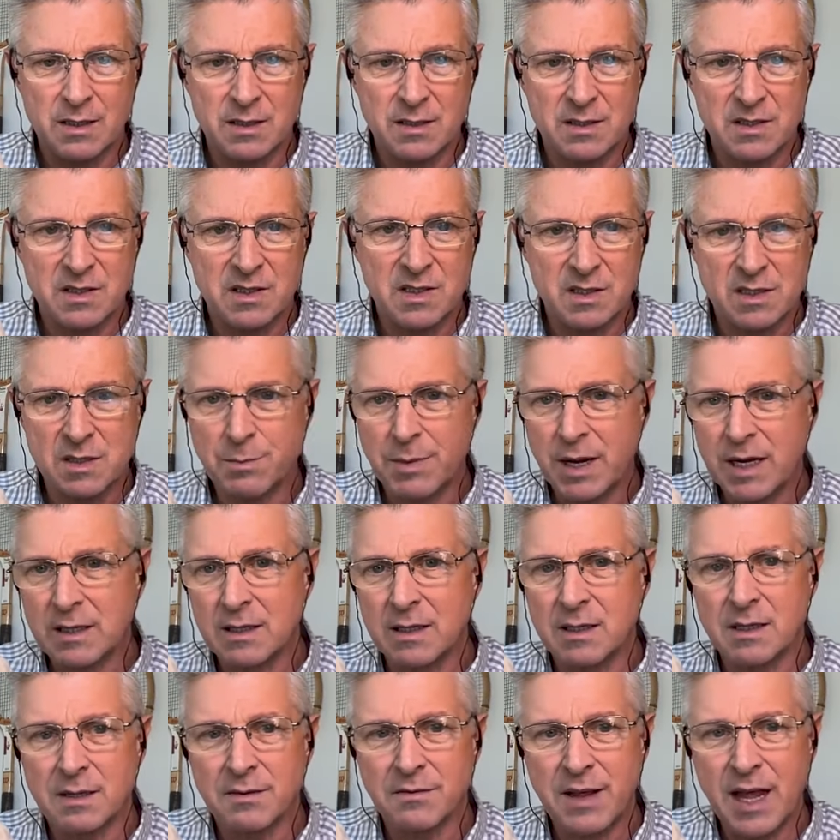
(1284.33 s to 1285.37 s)
is
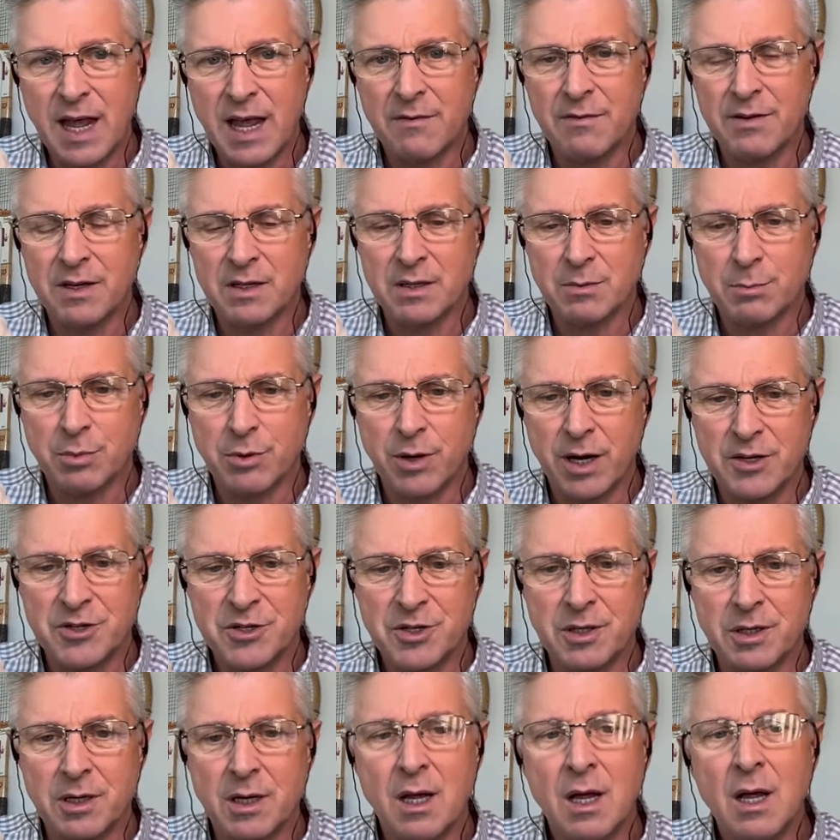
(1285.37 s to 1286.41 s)
suspected of having
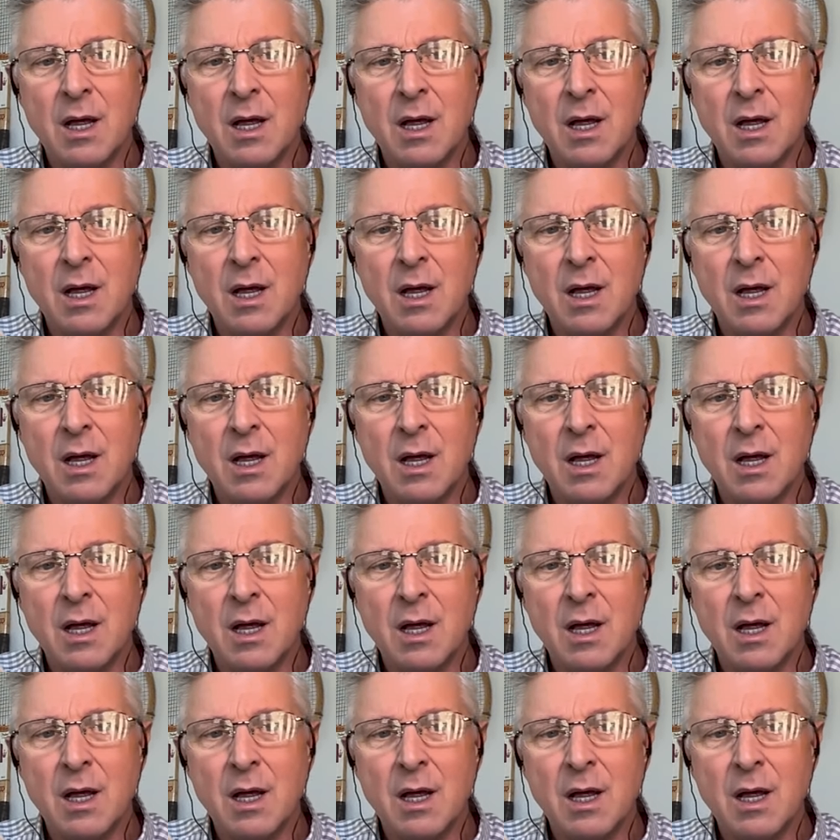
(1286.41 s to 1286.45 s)
depression.